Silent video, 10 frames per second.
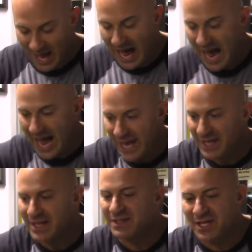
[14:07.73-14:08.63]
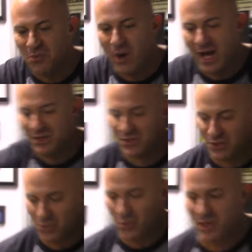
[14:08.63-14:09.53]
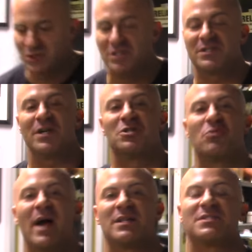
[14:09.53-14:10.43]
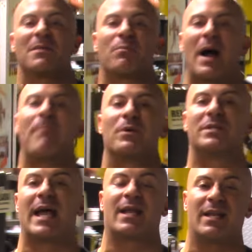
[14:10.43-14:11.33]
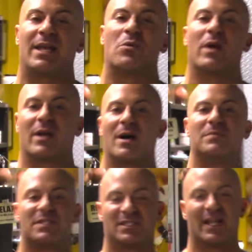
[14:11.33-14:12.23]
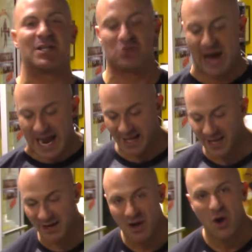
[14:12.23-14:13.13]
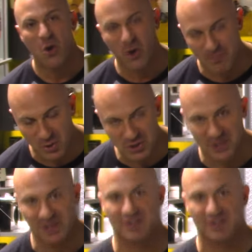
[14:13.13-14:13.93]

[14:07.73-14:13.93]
I did want to just address proper technique when it comes to sled dragging or pushing a